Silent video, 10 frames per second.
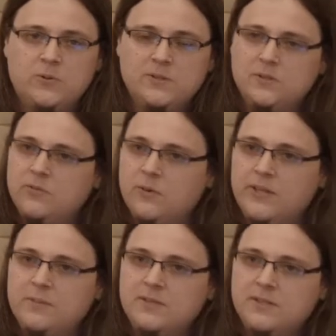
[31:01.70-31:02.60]
ports of all
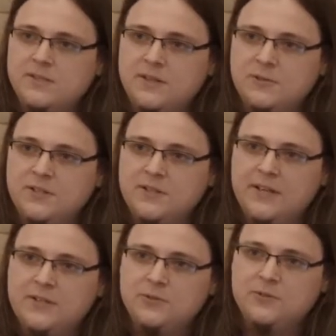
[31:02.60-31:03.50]
games as such, and
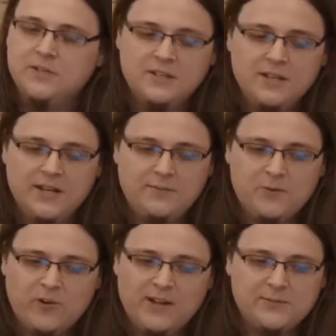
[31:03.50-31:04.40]
they actually have
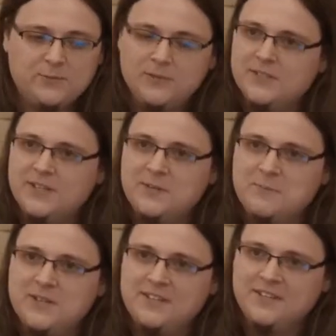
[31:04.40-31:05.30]
the rights for this
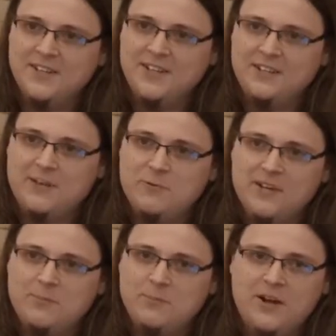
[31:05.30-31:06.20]
game. And now you
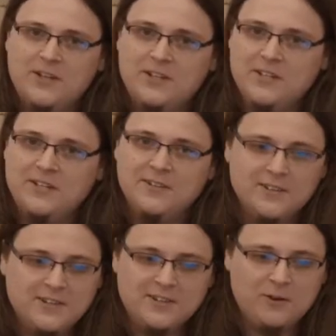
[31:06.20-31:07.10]
can buy it
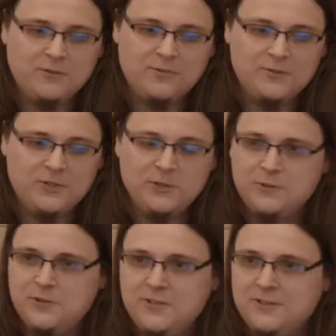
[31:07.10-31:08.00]
legally off
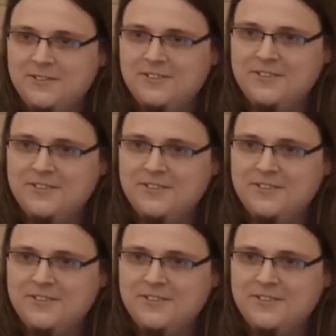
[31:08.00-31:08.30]
GOG, and